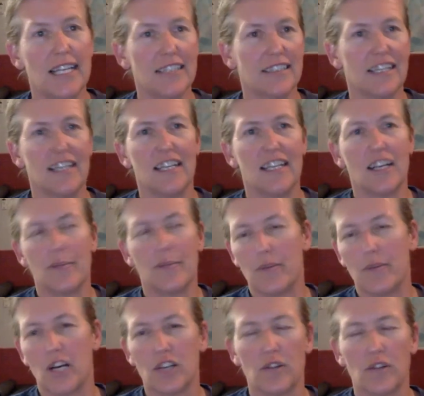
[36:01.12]
And then I met
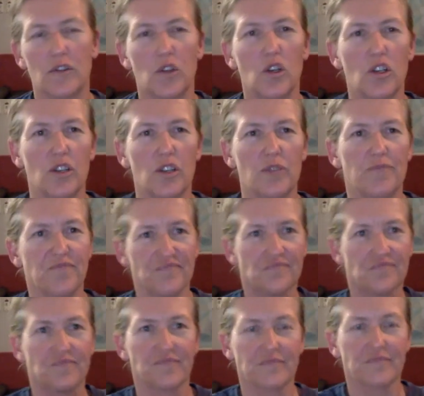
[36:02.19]
Michael Vaughan and
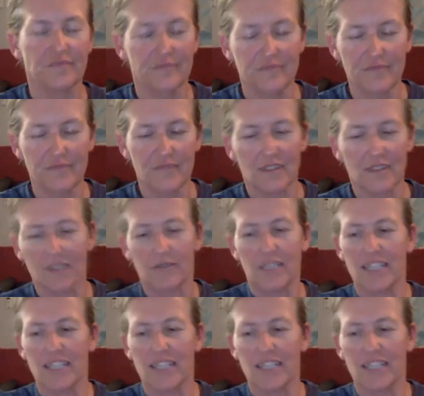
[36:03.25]
we